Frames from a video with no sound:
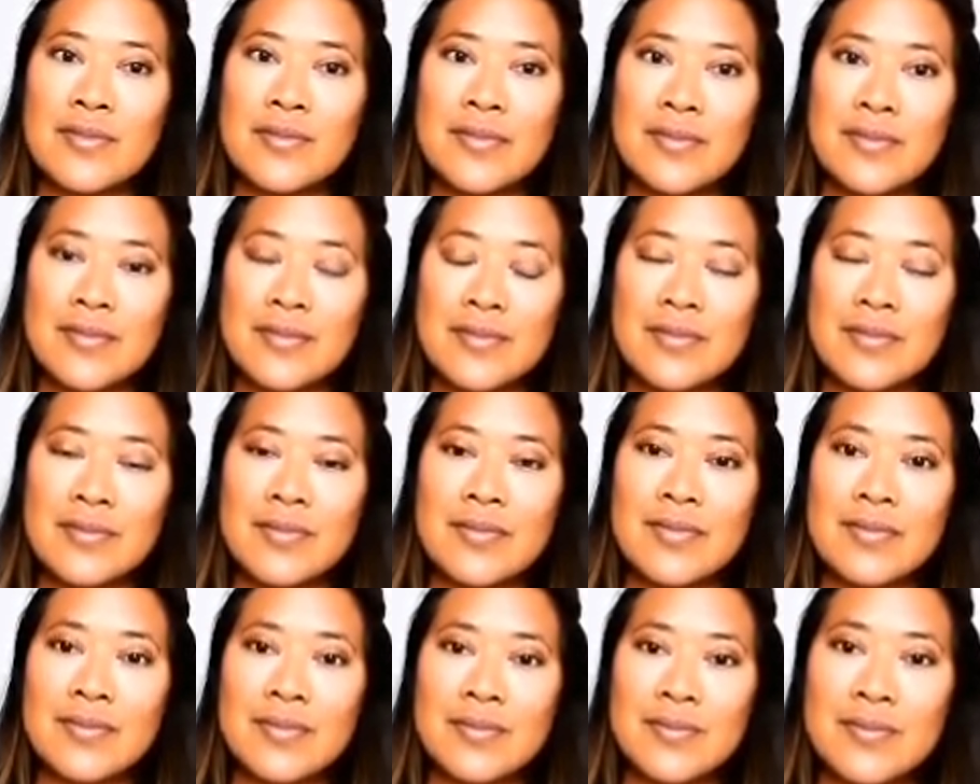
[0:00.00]

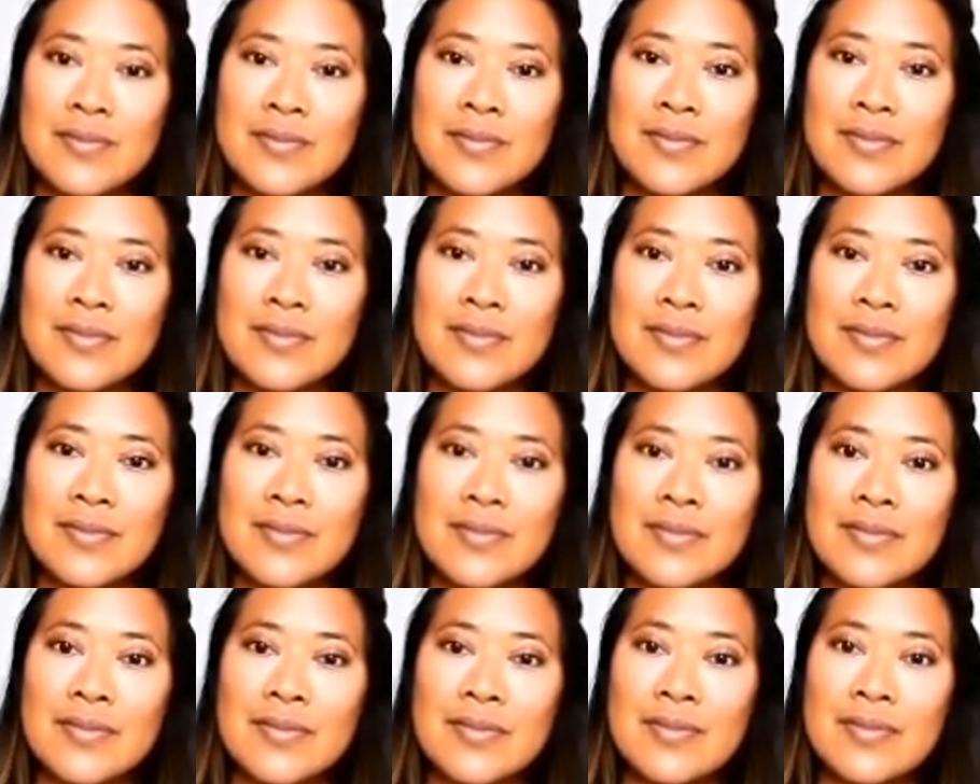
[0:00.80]

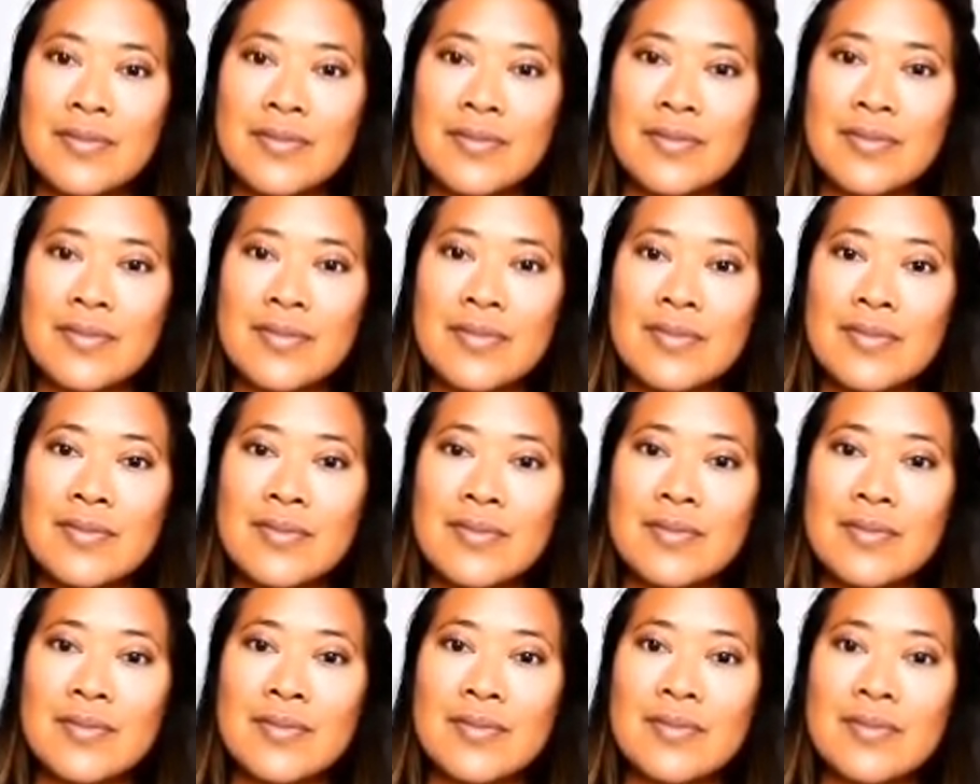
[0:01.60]

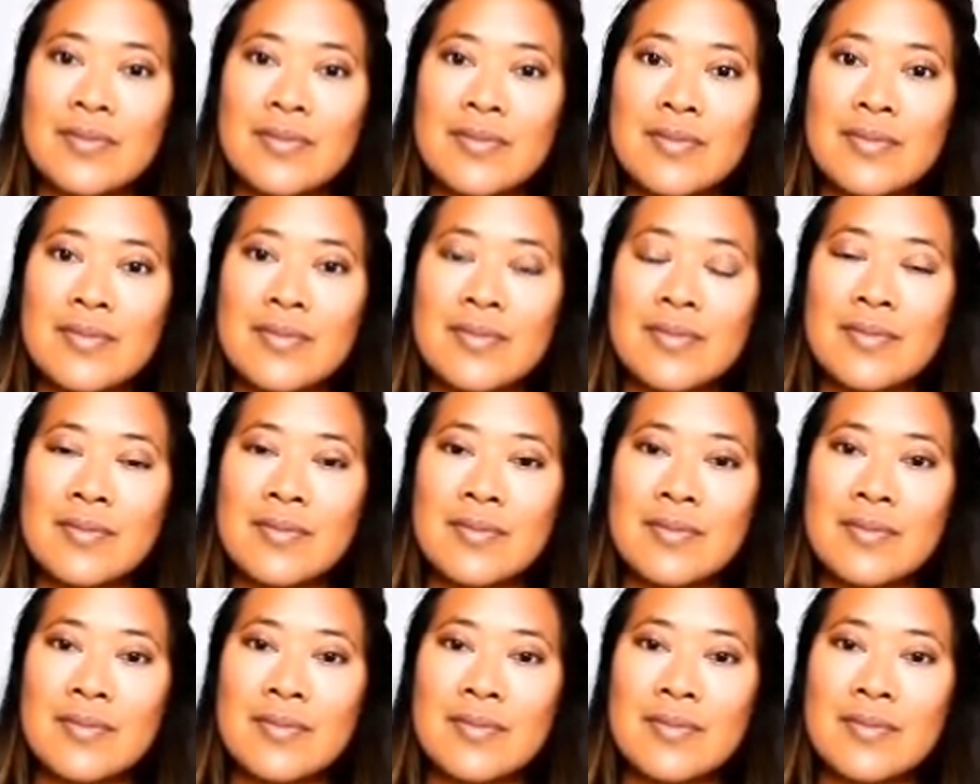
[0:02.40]
No words are spoken by the person on screen.